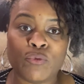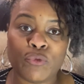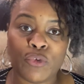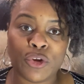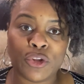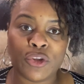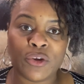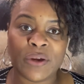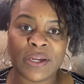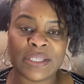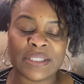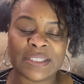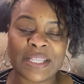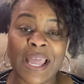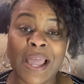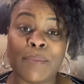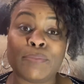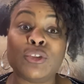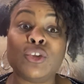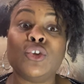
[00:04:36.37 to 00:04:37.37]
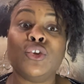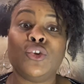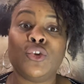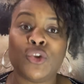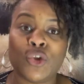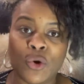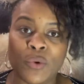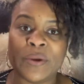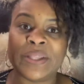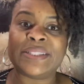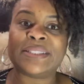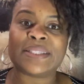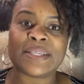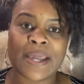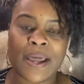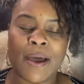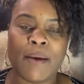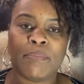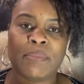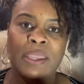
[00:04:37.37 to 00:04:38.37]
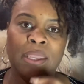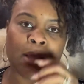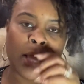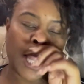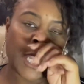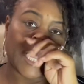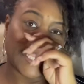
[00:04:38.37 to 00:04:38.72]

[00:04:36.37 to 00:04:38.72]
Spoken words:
for your exam, you know it's coming.